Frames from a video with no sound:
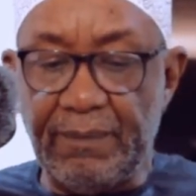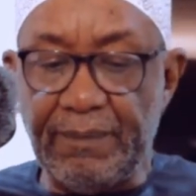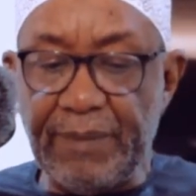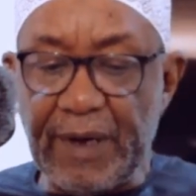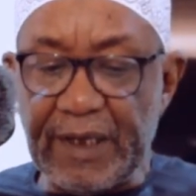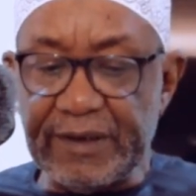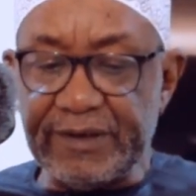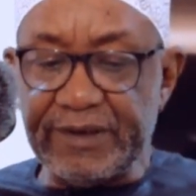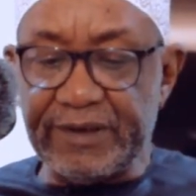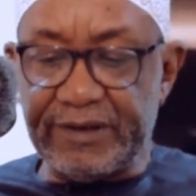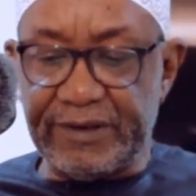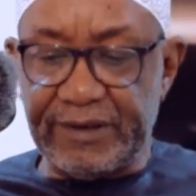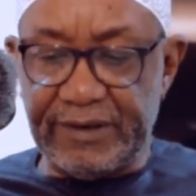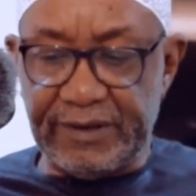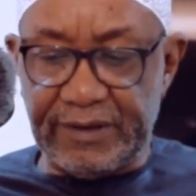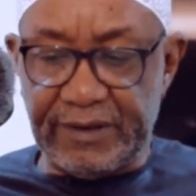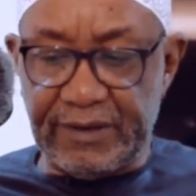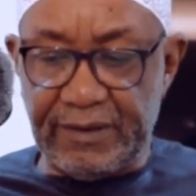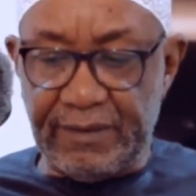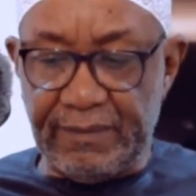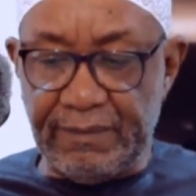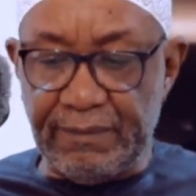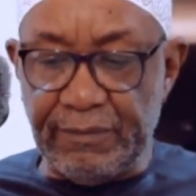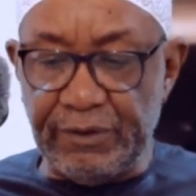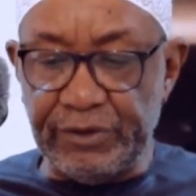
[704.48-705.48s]
But
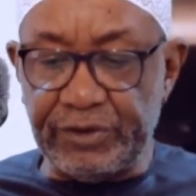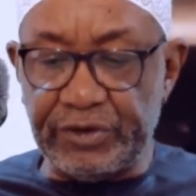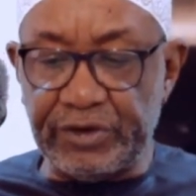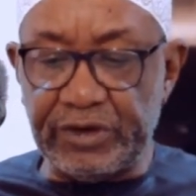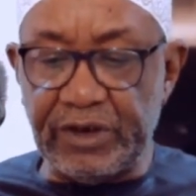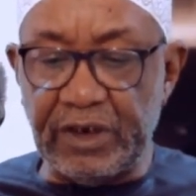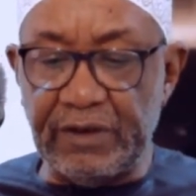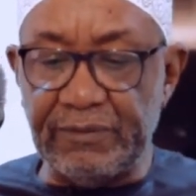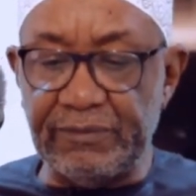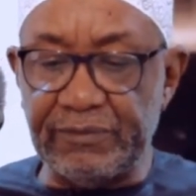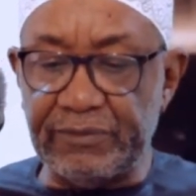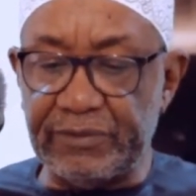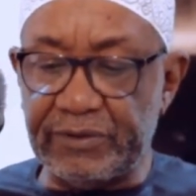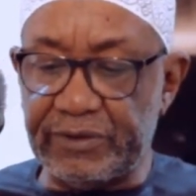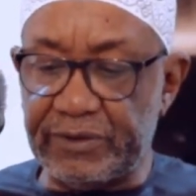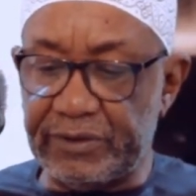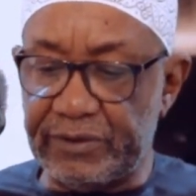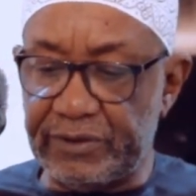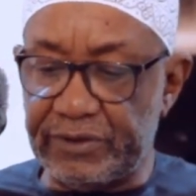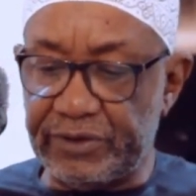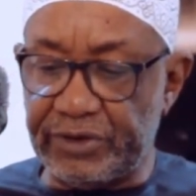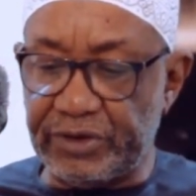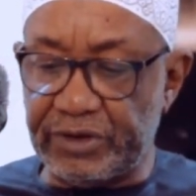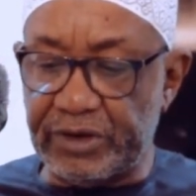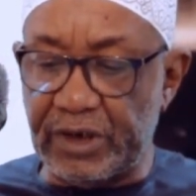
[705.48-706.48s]
Muslims
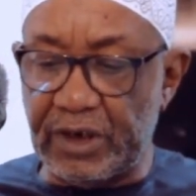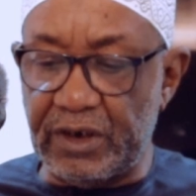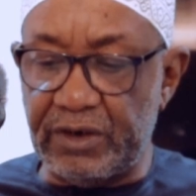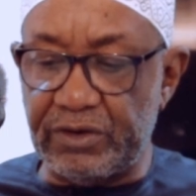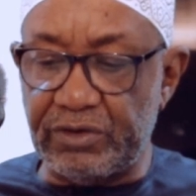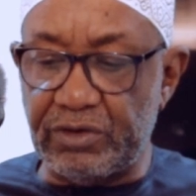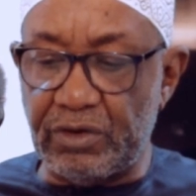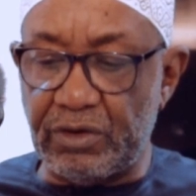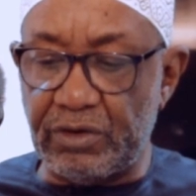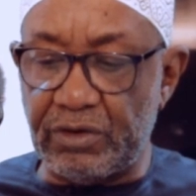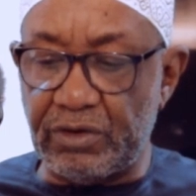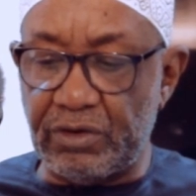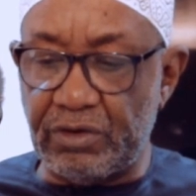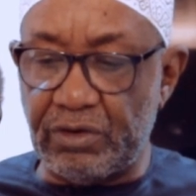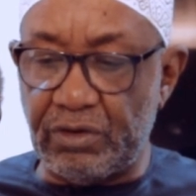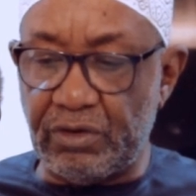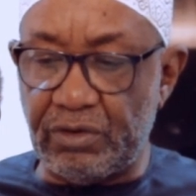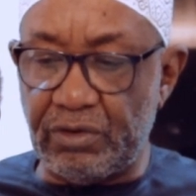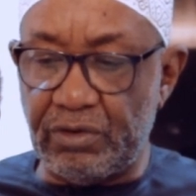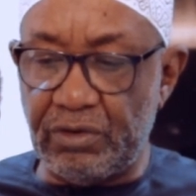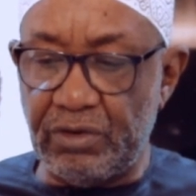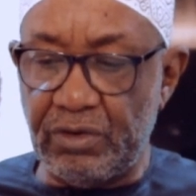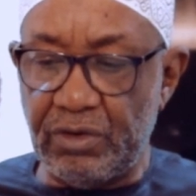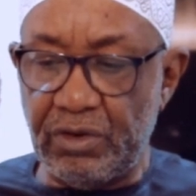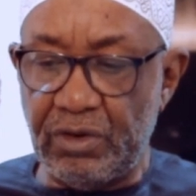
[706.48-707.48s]
still don't
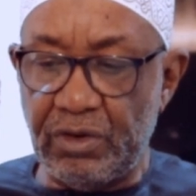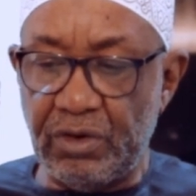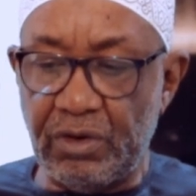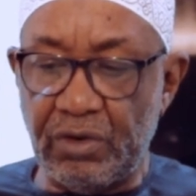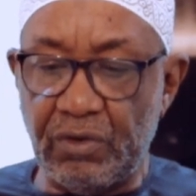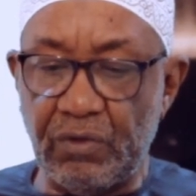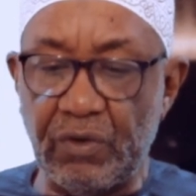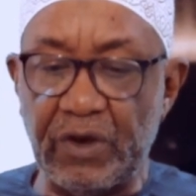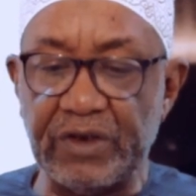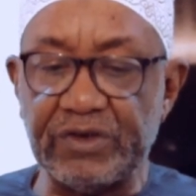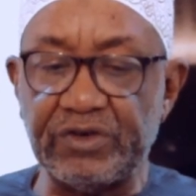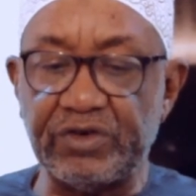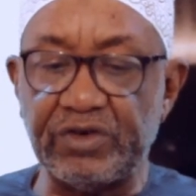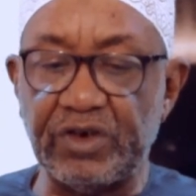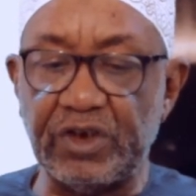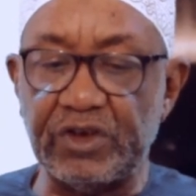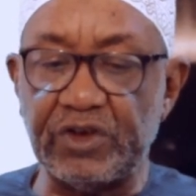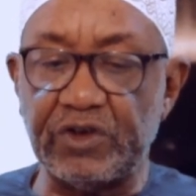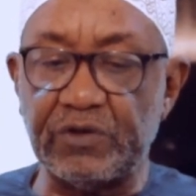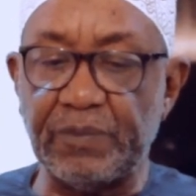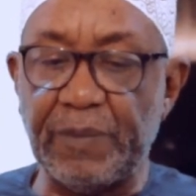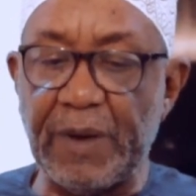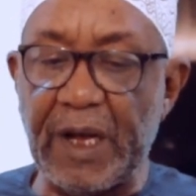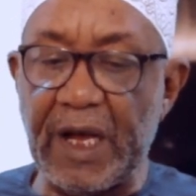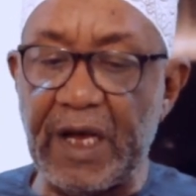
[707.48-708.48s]
know what
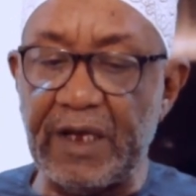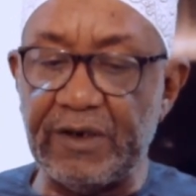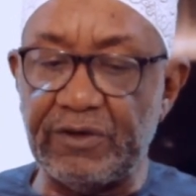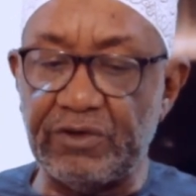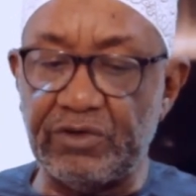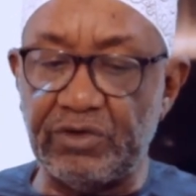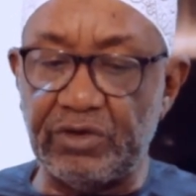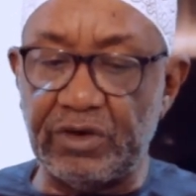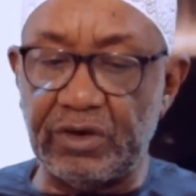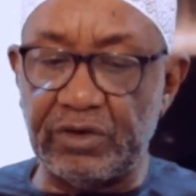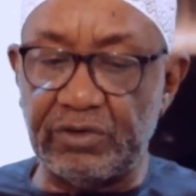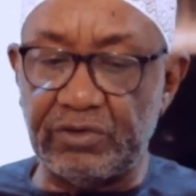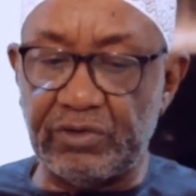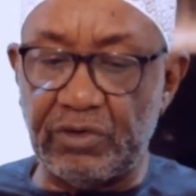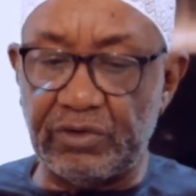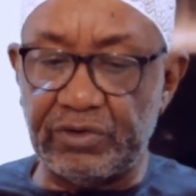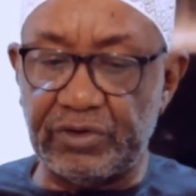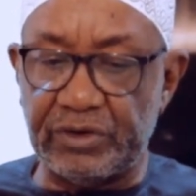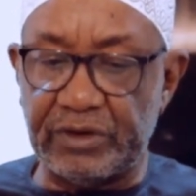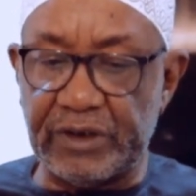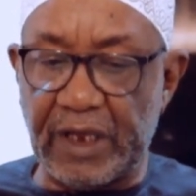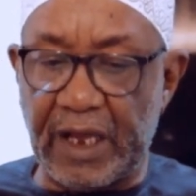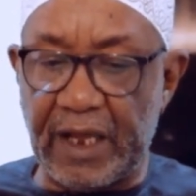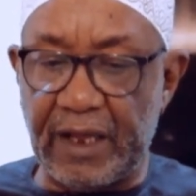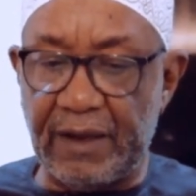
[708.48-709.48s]
transpired during
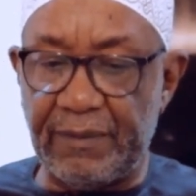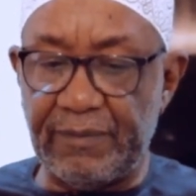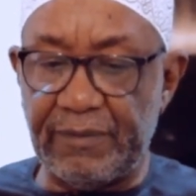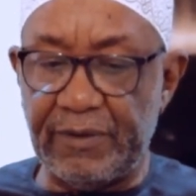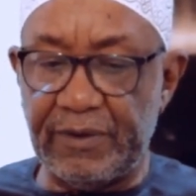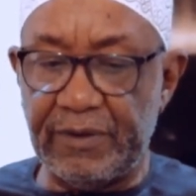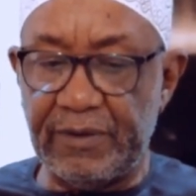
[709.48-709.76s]
those times.